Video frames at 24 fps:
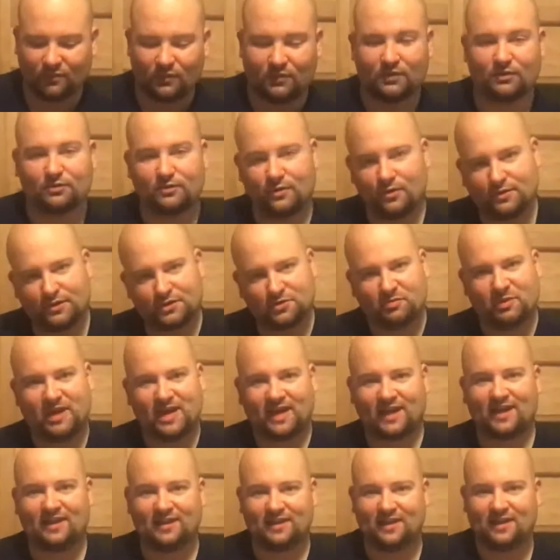We're going to throw this
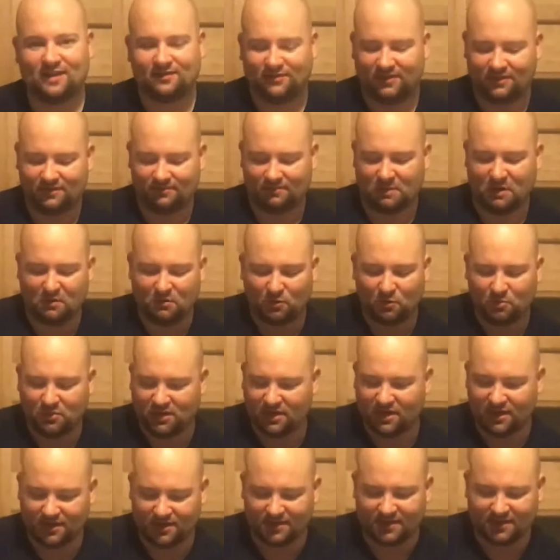back in the oven, and we'll
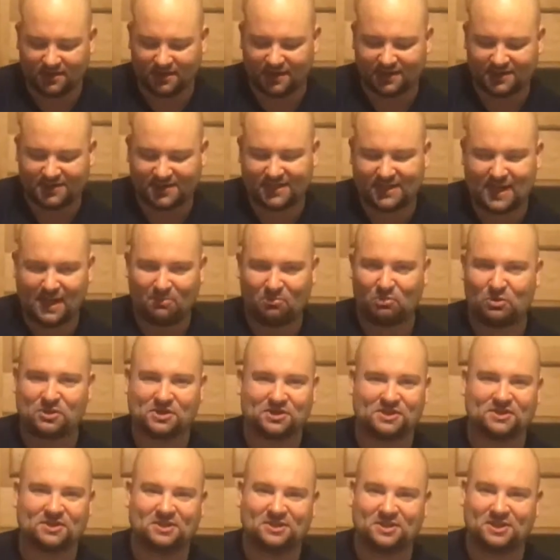be on to the next step,
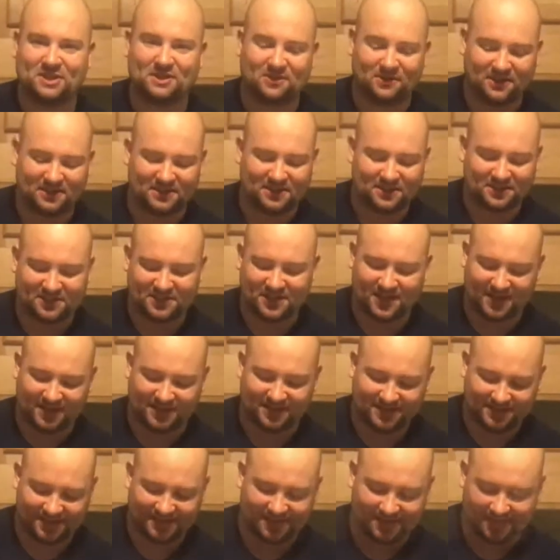which is searing the
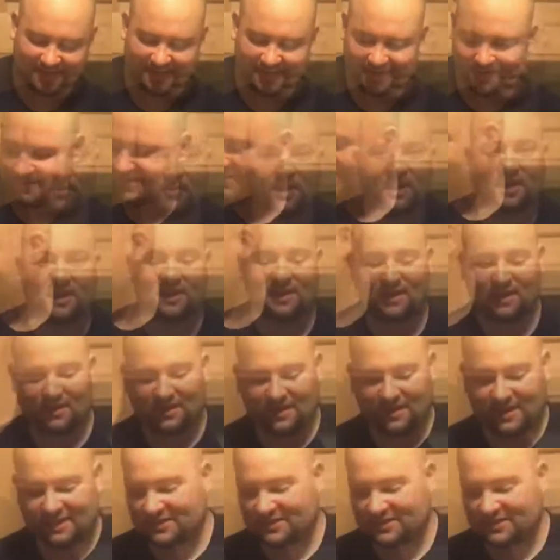steaks. Okay, now that